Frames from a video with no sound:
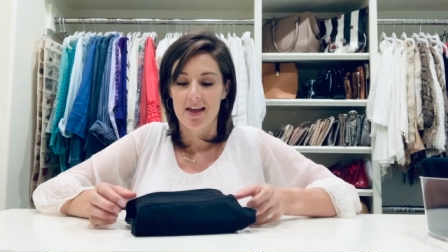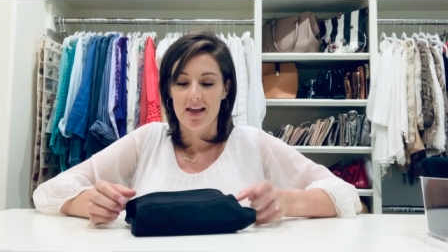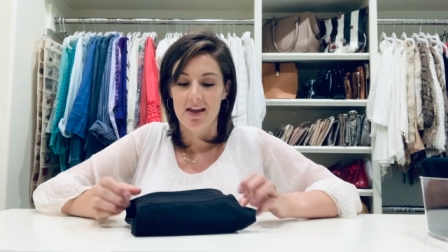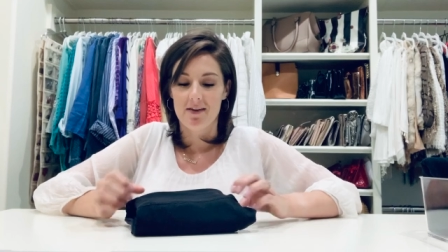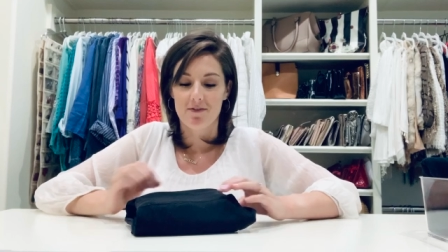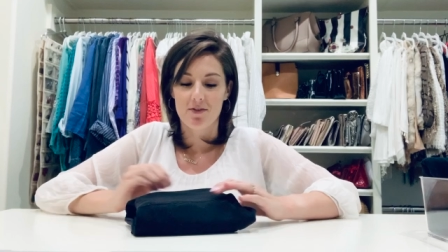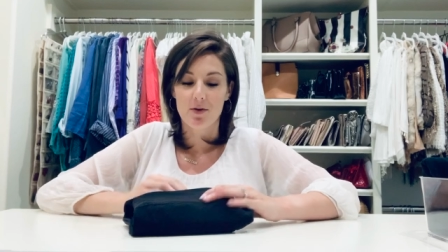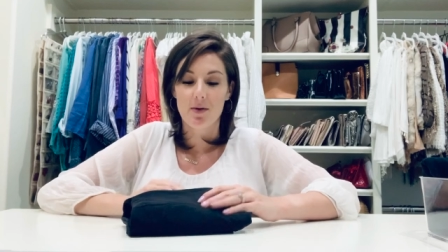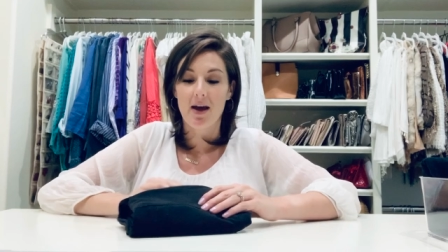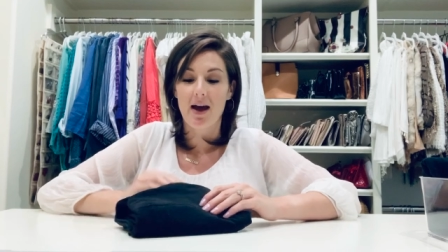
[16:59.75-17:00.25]

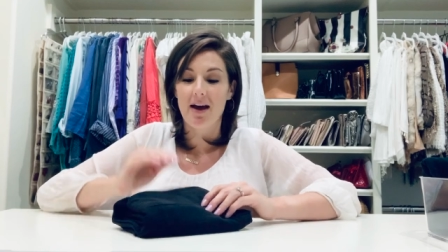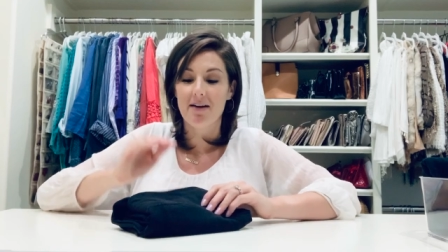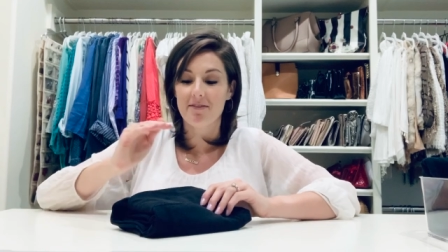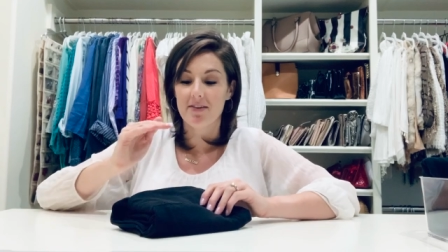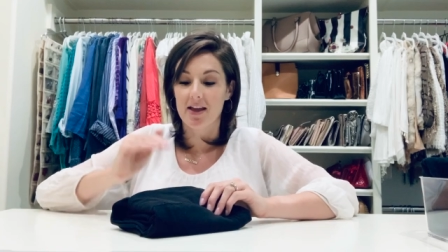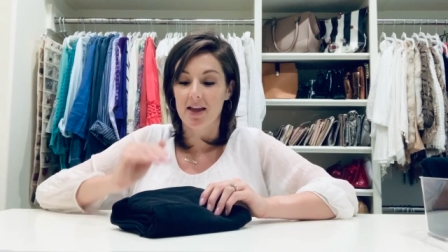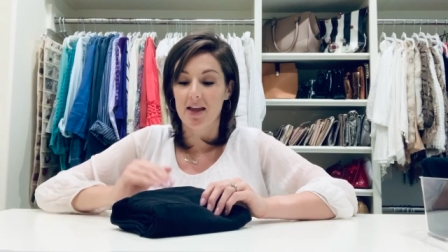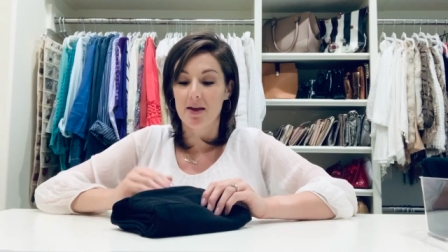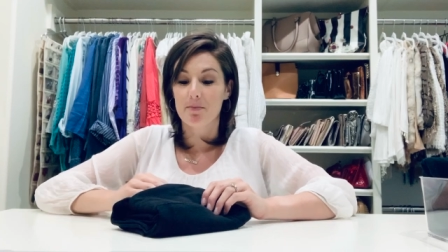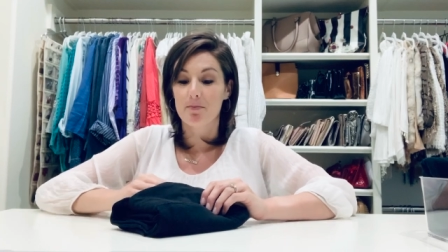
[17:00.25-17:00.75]
If you have
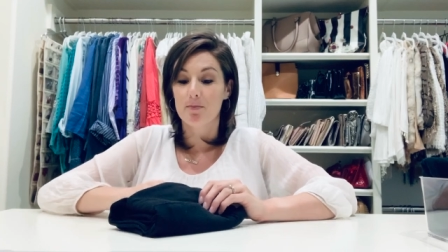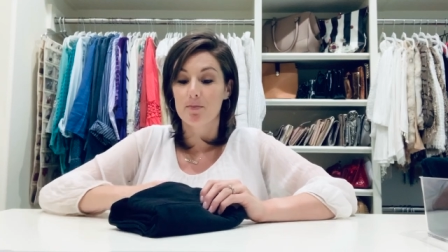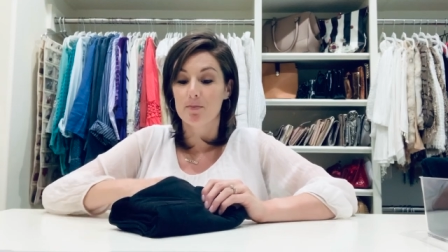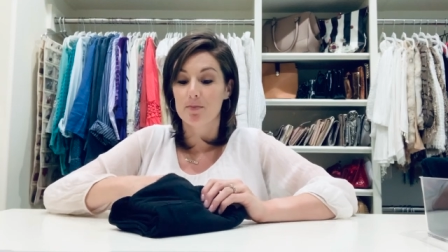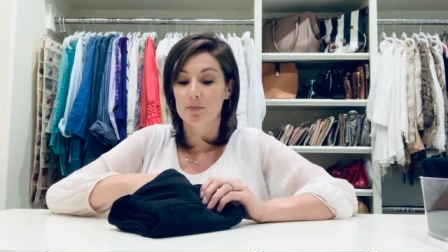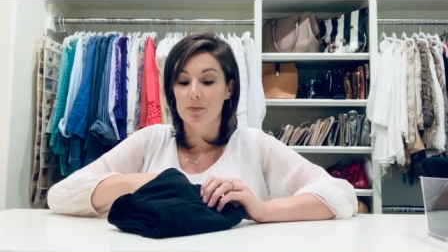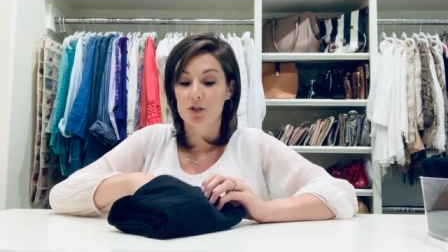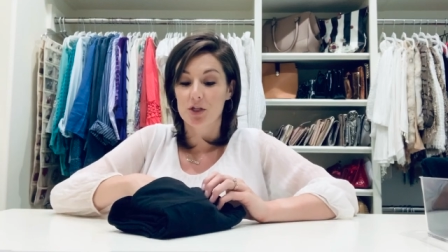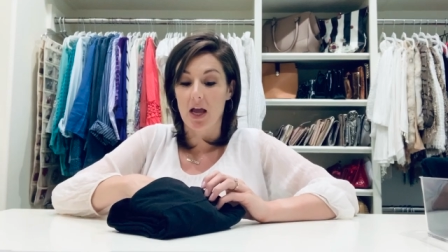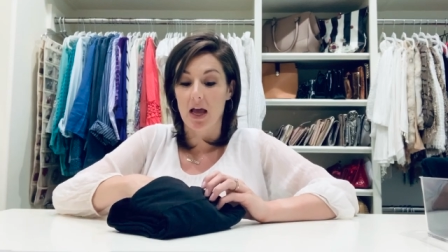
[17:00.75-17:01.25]
a
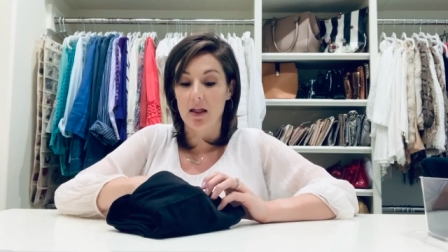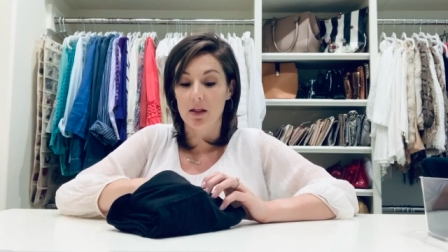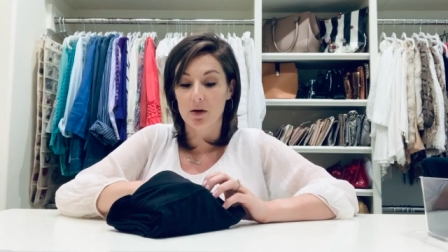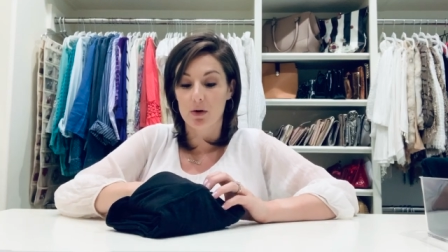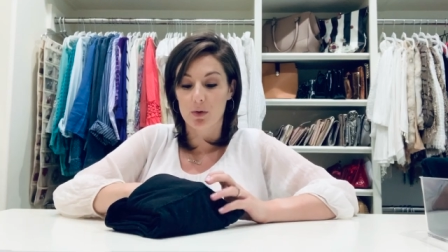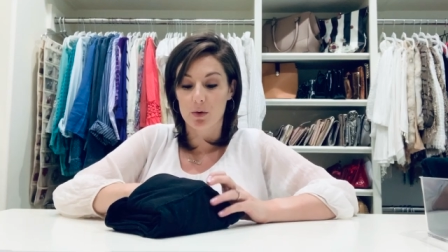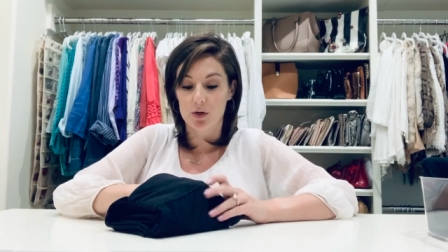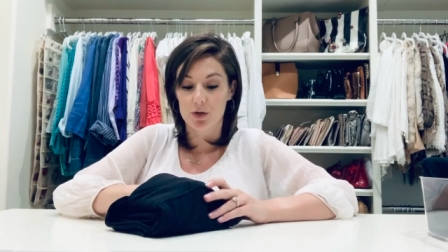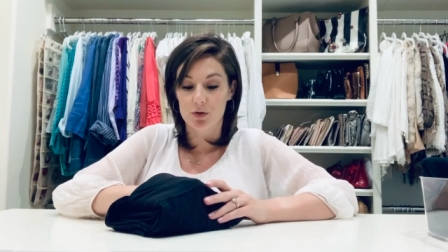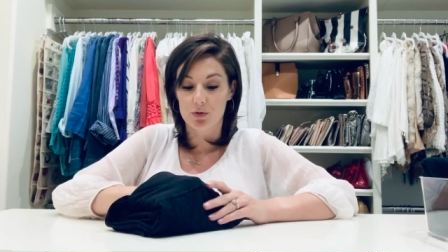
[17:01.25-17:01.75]

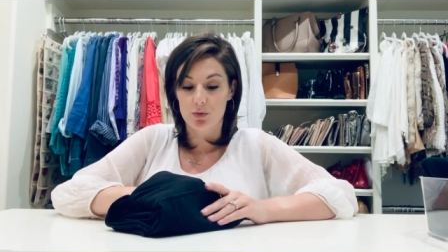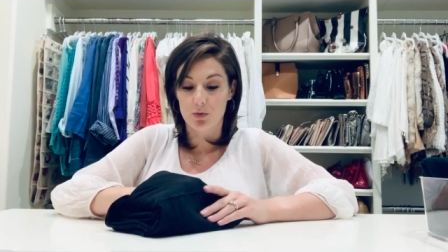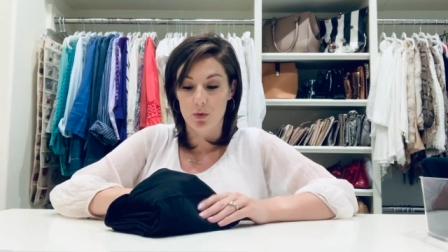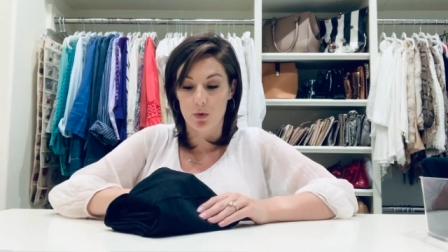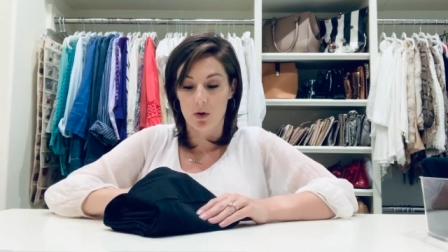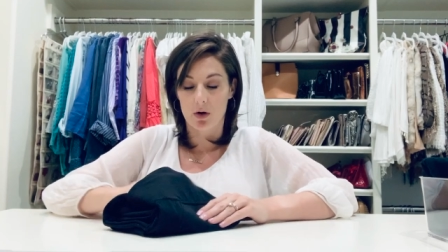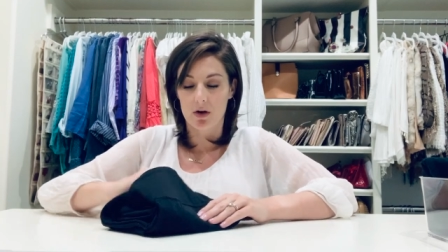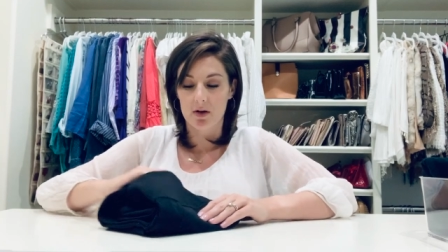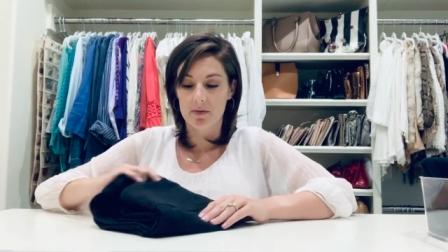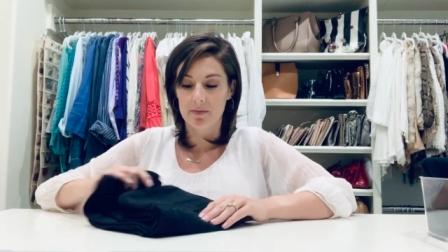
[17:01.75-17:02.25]
shallower
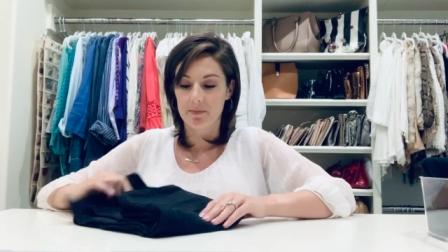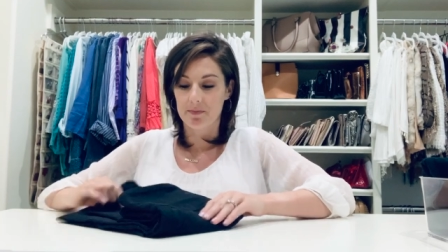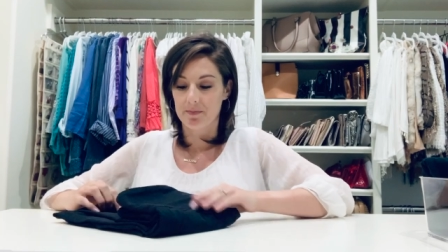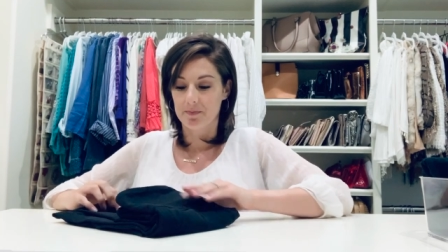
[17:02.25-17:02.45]
drawer,